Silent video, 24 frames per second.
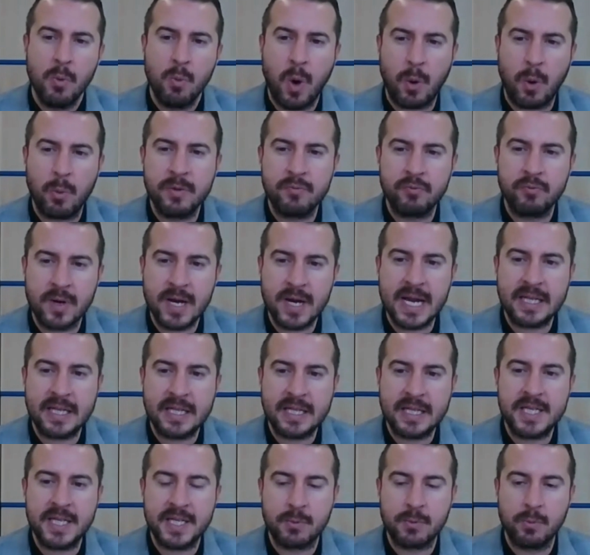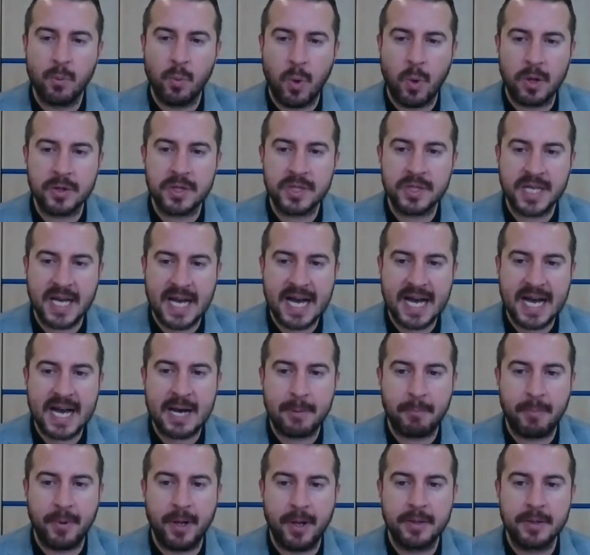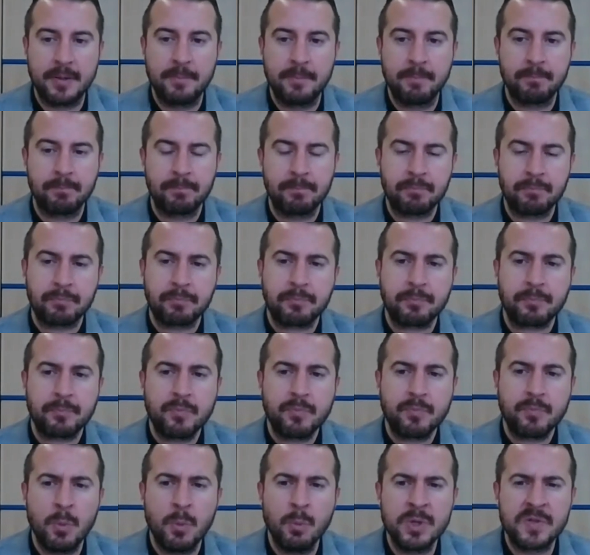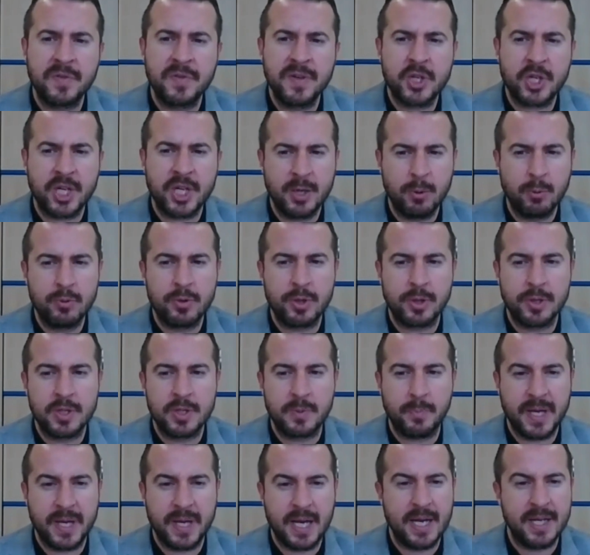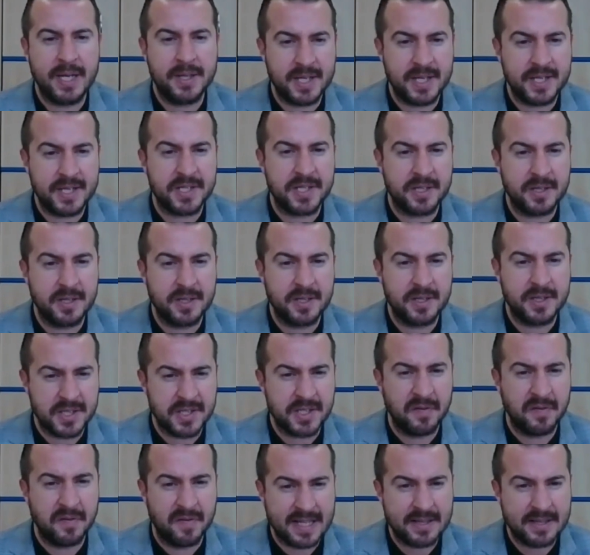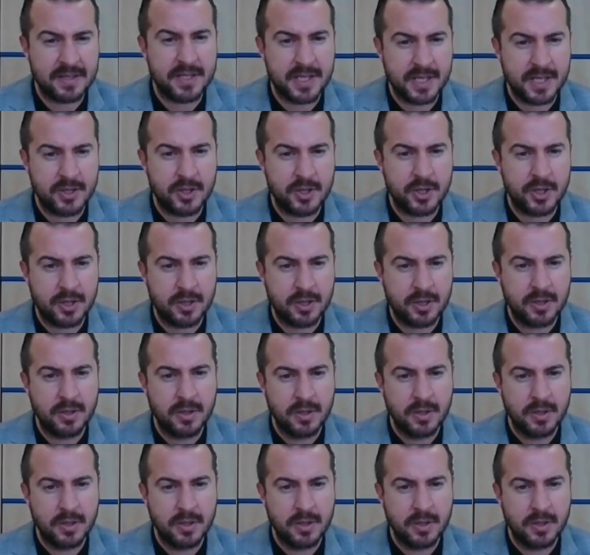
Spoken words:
what we really didn't want to happen was for children to be at a disadvantage.